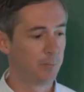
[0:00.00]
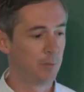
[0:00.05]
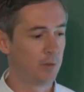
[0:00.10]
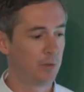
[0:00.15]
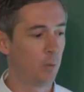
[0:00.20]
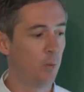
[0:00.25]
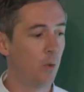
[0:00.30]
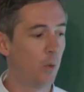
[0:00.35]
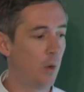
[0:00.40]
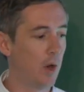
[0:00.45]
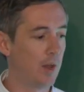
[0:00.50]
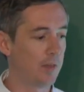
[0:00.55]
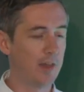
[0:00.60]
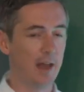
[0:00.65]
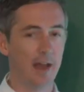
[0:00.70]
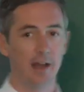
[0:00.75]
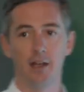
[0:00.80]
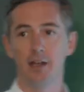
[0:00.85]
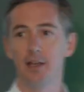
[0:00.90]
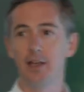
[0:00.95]
So we want
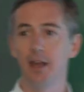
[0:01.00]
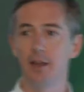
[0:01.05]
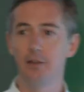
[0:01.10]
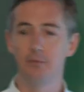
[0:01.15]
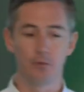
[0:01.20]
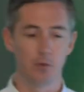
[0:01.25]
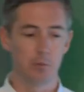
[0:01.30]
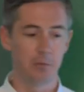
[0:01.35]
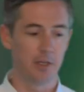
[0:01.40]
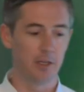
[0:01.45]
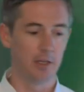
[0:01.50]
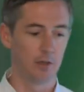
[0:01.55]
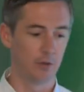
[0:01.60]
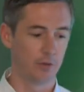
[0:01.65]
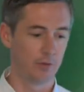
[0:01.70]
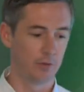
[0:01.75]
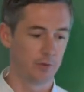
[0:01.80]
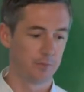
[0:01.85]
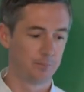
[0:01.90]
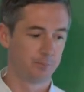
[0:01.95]
that, again, for
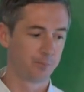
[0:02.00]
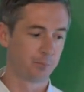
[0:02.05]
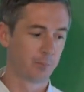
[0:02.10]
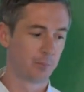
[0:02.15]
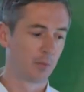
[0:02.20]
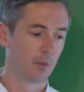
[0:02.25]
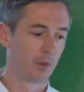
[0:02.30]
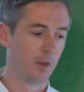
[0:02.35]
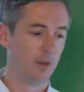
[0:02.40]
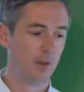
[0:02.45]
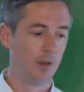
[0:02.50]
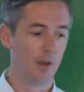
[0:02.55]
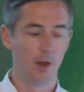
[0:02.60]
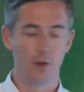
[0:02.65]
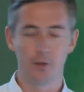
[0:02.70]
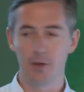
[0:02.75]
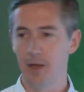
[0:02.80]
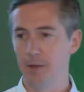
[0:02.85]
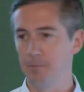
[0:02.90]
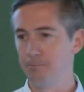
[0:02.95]
beginners.
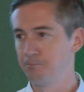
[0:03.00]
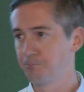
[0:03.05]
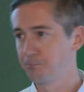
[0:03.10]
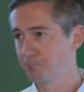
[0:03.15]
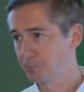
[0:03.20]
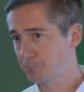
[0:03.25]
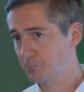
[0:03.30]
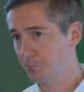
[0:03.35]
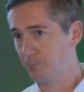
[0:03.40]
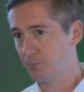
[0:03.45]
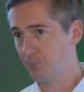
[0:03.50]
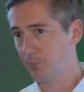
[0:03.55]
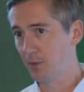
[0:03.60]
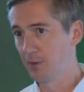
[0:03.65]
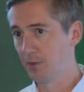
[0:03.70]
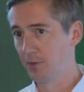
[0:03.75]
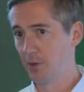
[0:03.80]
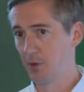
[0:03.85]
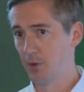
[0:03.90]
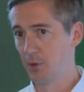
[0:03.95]
Okay,
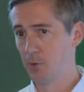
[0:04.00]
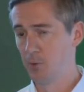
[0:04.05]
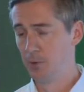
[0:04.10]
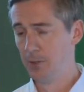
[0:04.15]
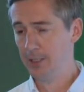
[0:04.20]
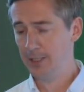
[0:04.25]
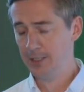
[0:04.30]
so